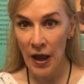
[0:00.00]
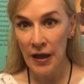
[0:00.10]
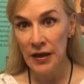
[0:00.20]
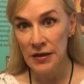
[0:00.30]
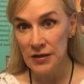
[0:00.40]

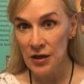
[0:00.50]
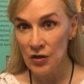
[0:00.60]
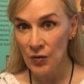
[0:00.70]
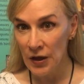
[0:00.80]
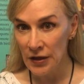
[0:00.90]
and
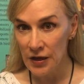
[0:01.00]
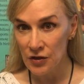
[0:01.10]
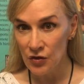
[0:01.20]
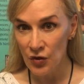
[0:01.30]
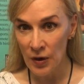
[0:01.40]
continuing
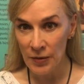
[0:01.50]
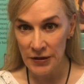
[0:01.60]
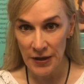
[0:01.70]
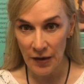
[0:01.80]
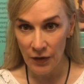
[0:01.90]
laser
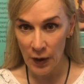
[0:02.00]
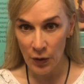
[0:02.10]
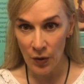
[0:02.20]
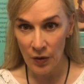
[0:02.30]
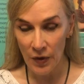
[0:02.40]
treatments every
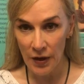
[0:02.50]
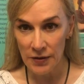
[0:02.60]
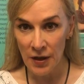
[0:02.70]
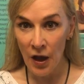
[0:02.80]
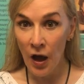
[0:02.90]
3 weeks.